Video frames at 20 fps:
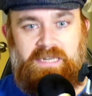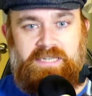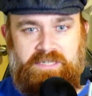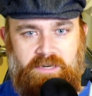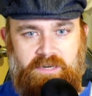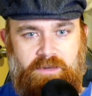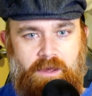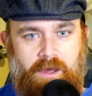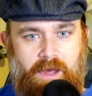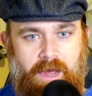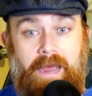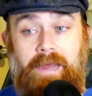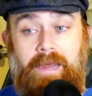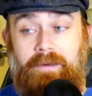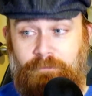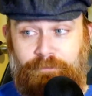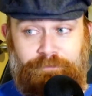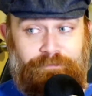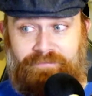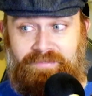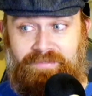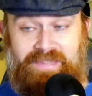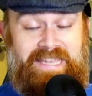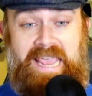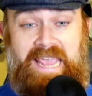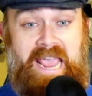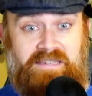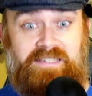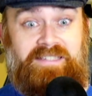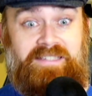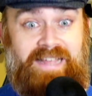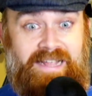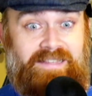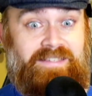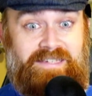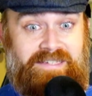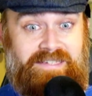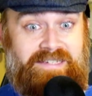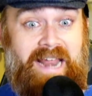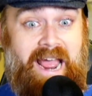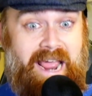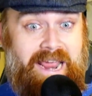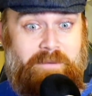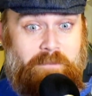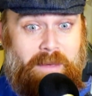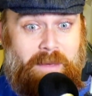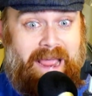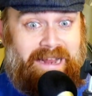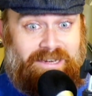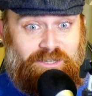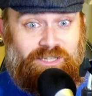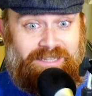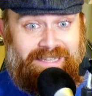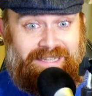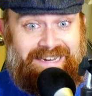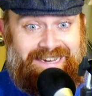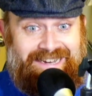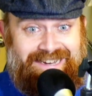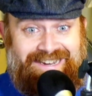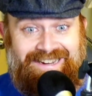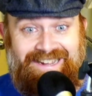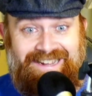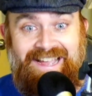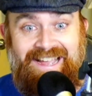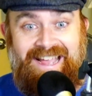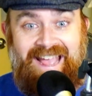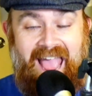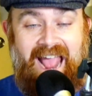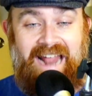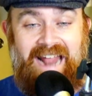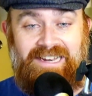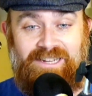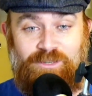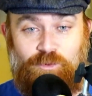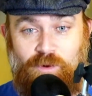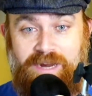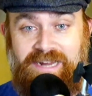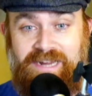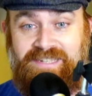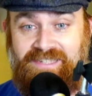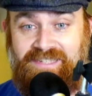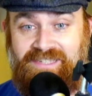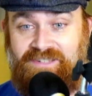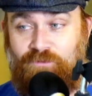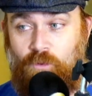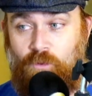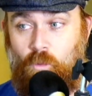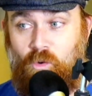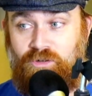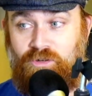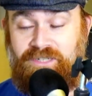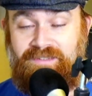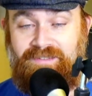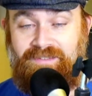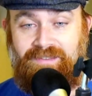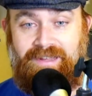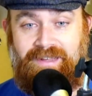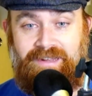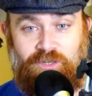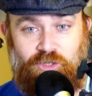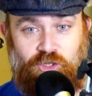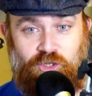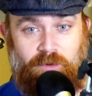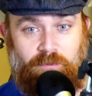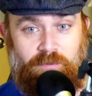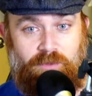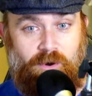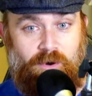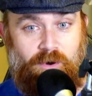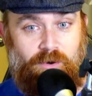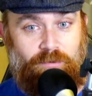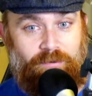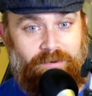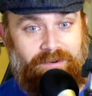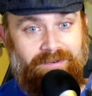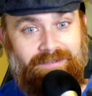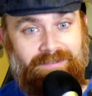Mr. Guy, yes, that's his name actually, had his reasons for wanting the leadership though.